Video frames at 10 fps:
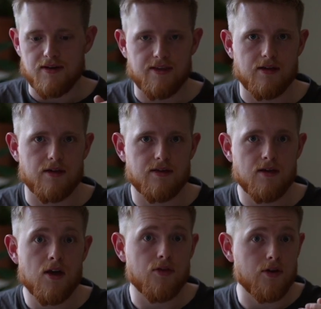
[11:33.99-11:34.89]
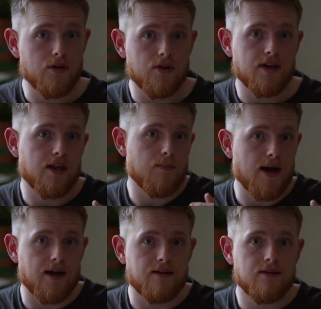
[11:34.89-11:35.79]
discuss the good and the
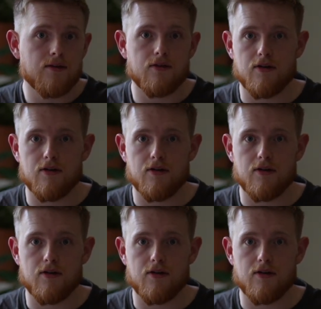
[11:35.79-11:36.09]
bad